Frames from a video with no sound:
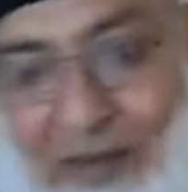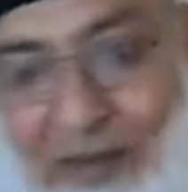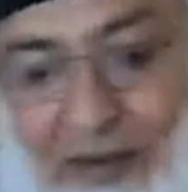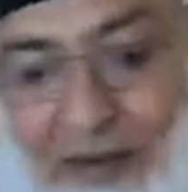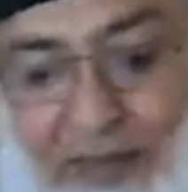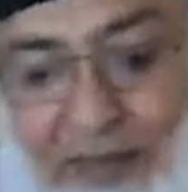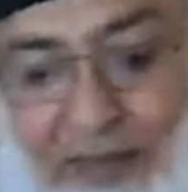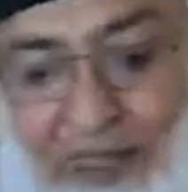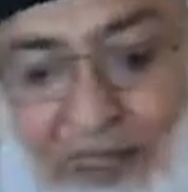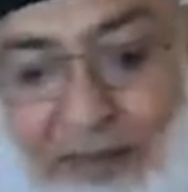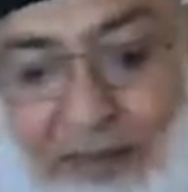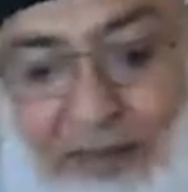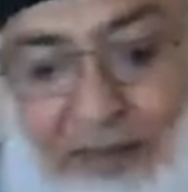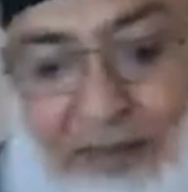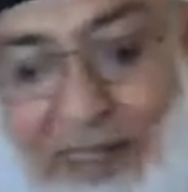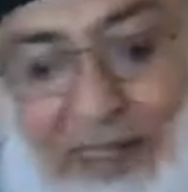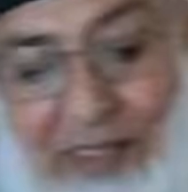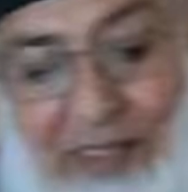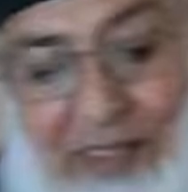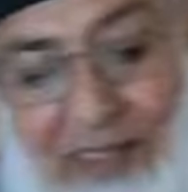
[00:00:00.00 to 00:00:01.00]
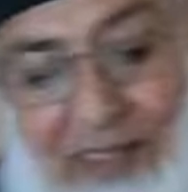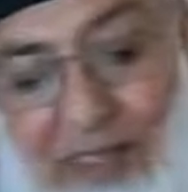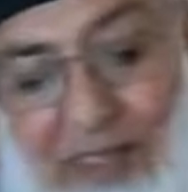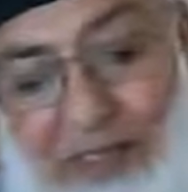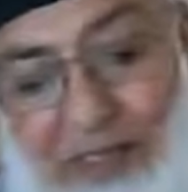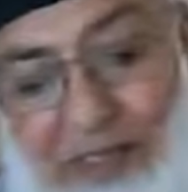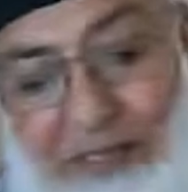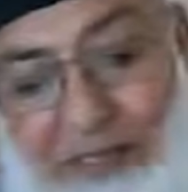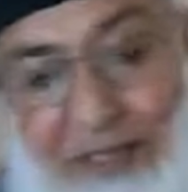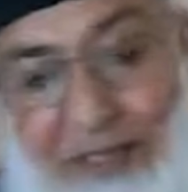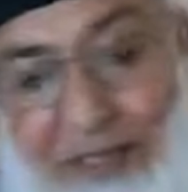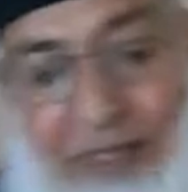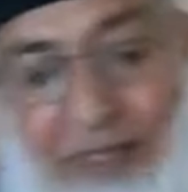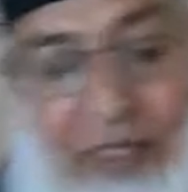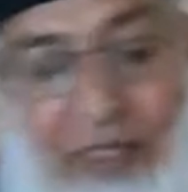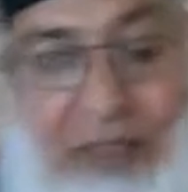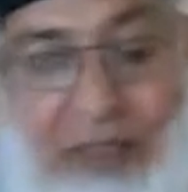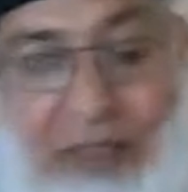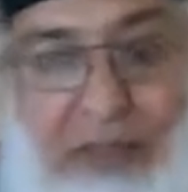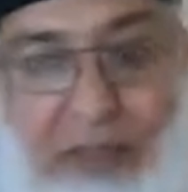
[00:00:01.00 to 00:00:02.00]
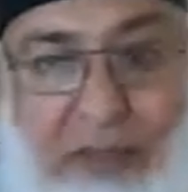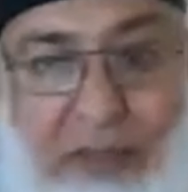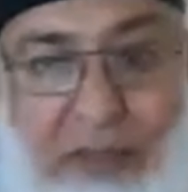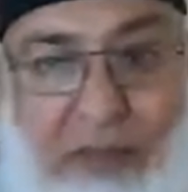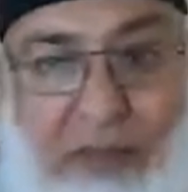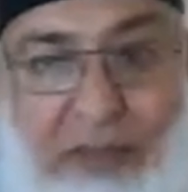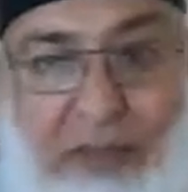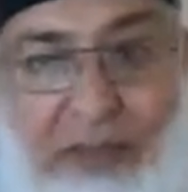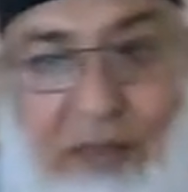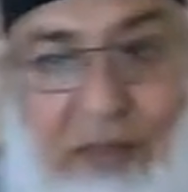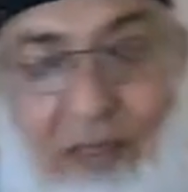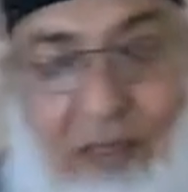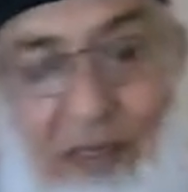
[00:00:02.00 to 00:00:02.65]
Okay. Section 15 talks about